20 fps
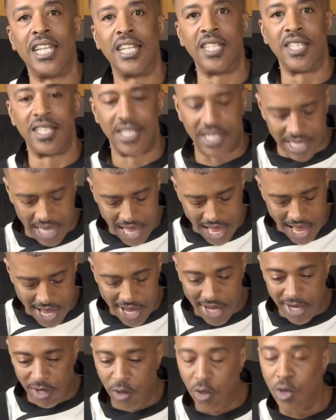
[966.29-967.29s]
it
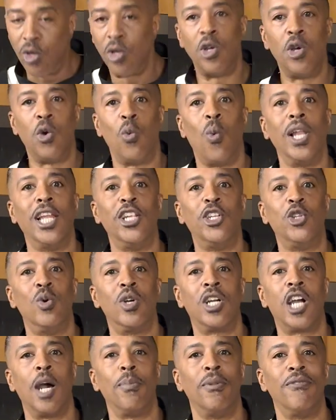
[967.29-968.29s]
aside while I do
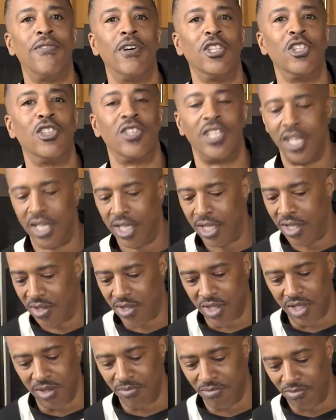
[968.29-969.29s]
a couple of other
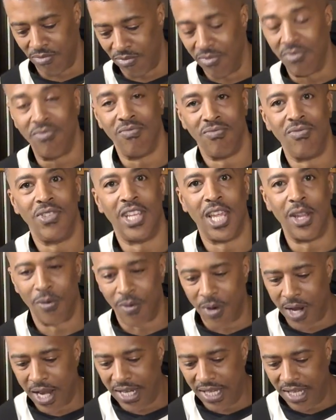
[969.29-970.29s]
things and get
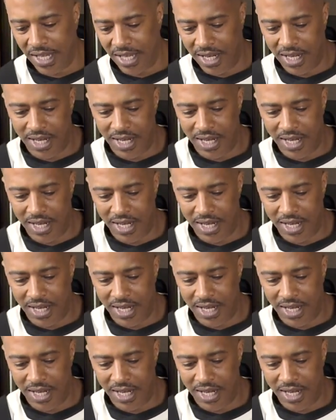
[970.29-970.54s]
ready.